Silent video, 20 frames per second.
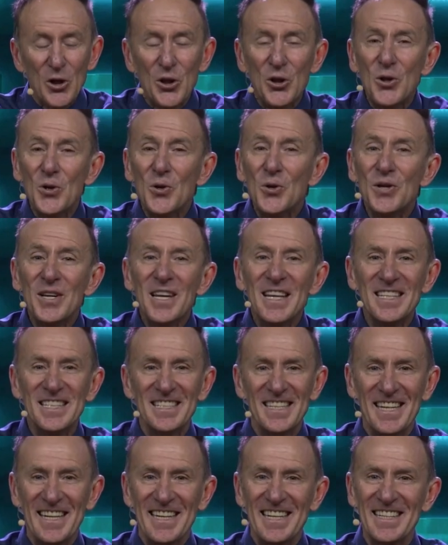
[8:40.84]

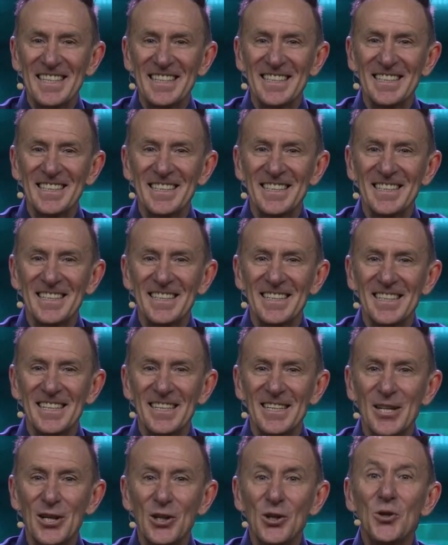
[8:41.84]
unity,
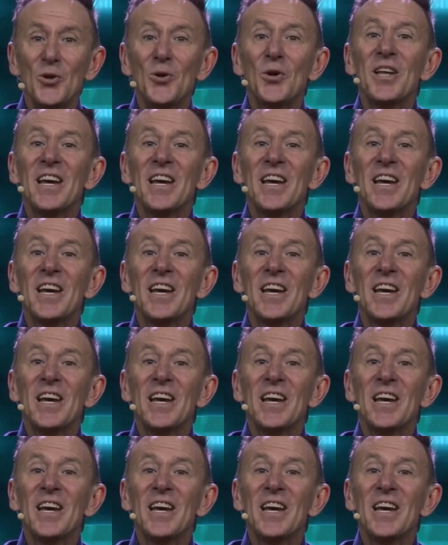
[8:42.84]
to